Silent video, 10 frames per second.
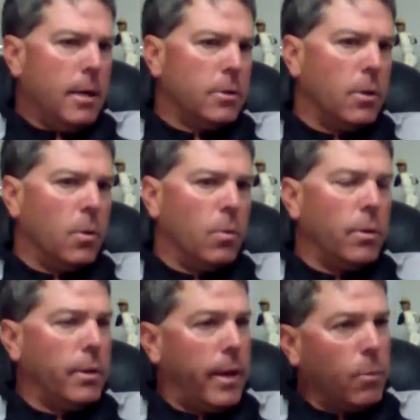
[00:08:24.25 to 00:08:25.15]
So
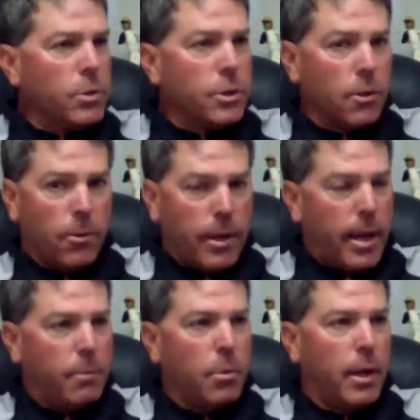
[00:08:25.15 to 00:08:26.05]
they were just learning
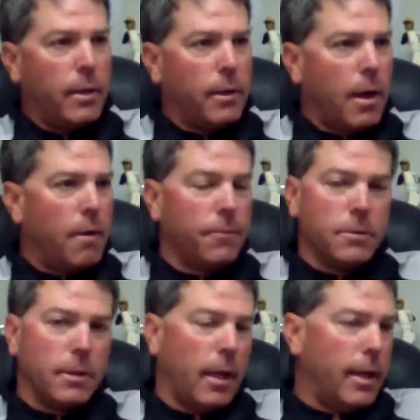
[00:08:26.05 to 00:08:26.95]
how to play in the
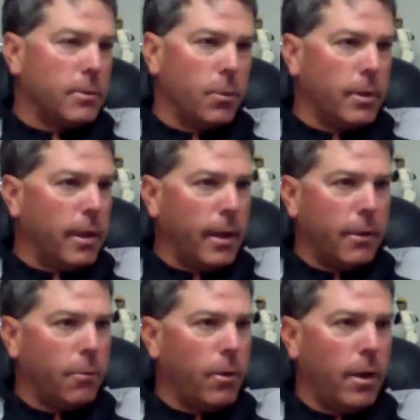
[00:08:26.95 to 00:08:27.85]
conference, and last week they
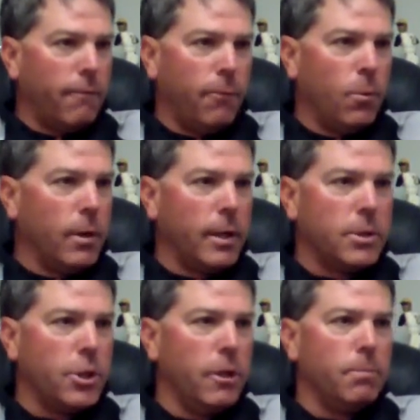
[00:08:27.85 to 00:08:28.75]
got 3 out of 4
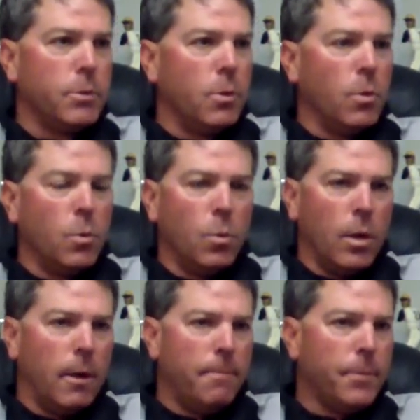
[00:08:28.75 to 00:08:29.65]
against Ship.
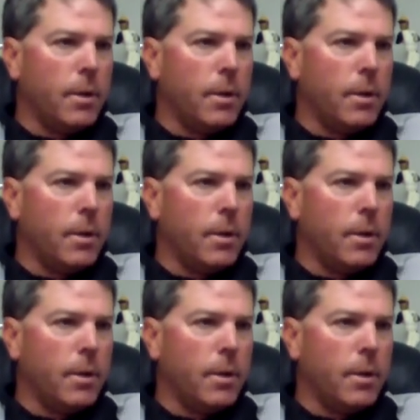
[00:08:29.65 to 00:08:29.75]
So